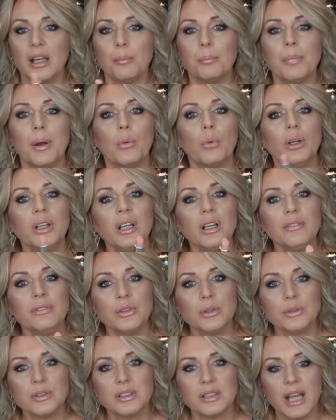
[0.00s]
but when I've
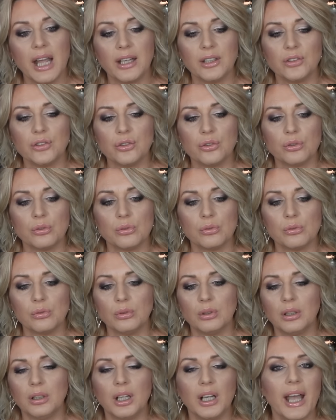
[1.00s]
used Angel,
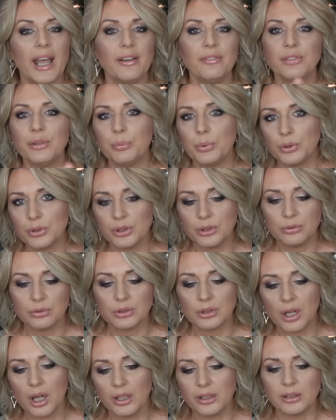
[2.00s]
everybody was
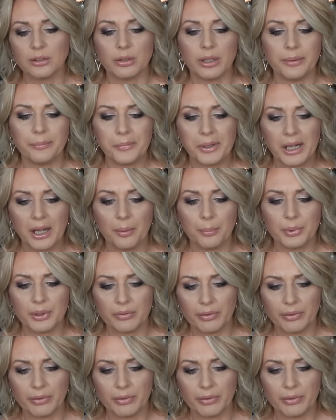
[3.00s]
going Cream Cup,